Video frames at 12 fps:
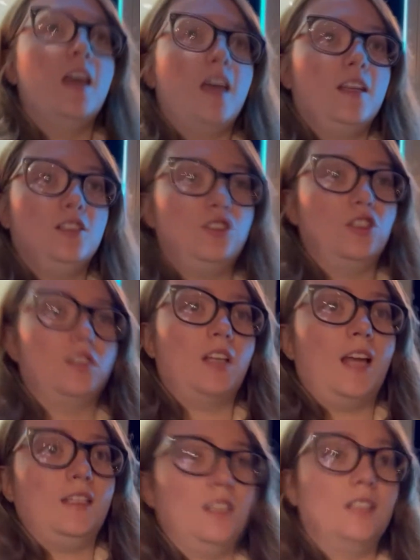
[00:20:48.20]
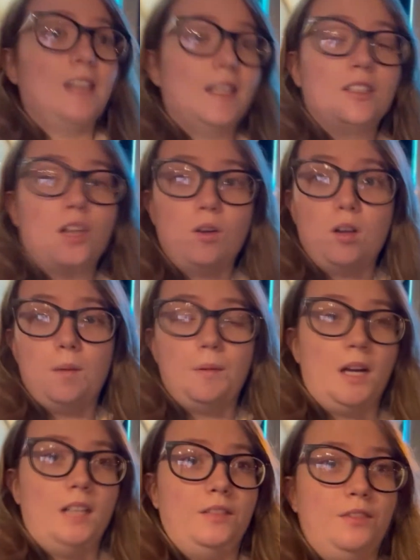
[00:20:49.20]
is just, and the Tesco club
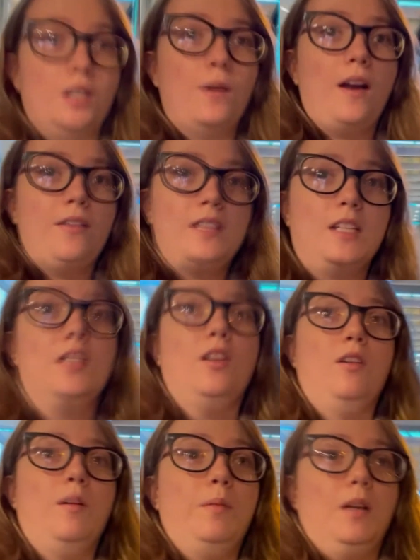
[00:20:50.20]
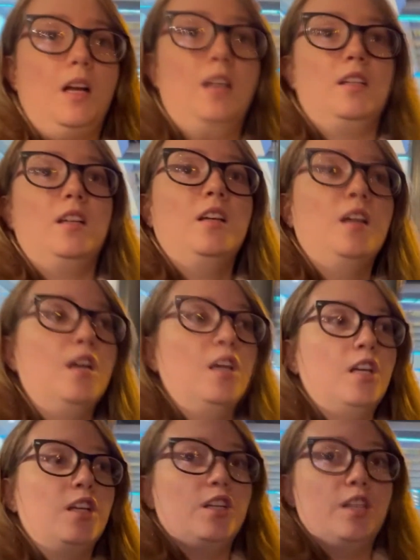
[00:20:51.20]
card, if you don't have a Tesco club card,
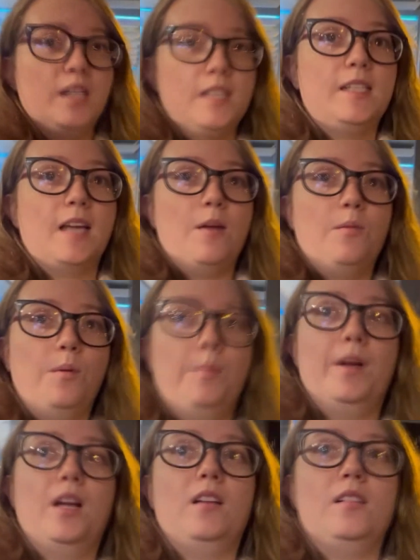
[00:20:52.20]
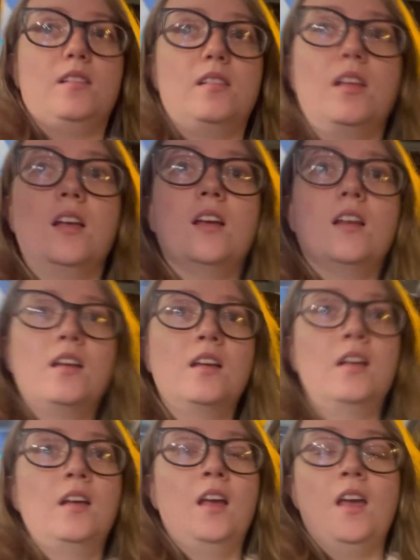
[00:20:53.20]
you need to get one, because
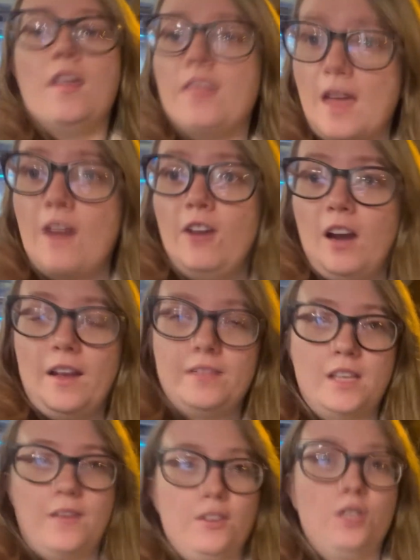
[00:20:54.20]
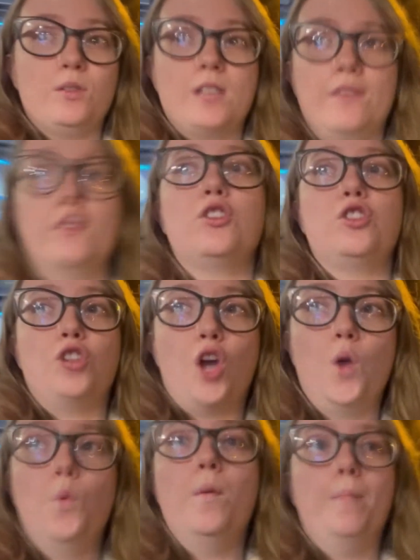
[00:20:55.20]
they're a lifesaver. You save
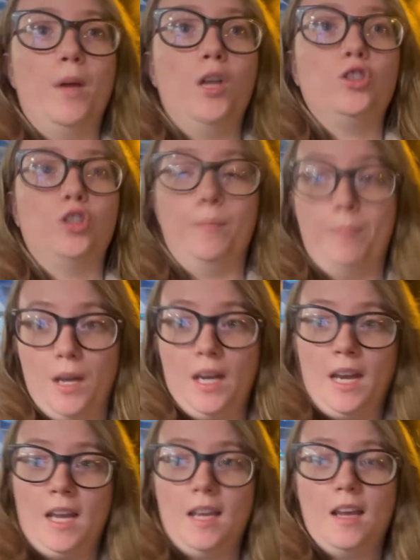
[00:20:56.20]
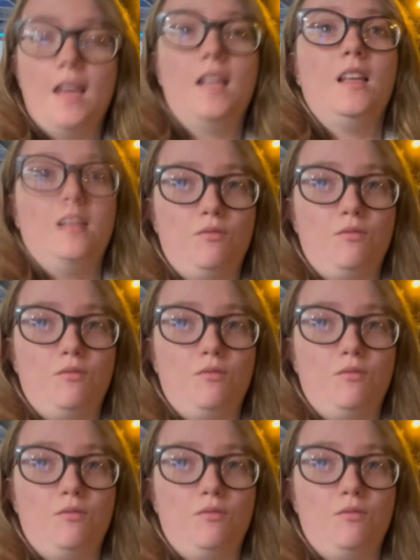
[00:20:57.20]
so much money, it is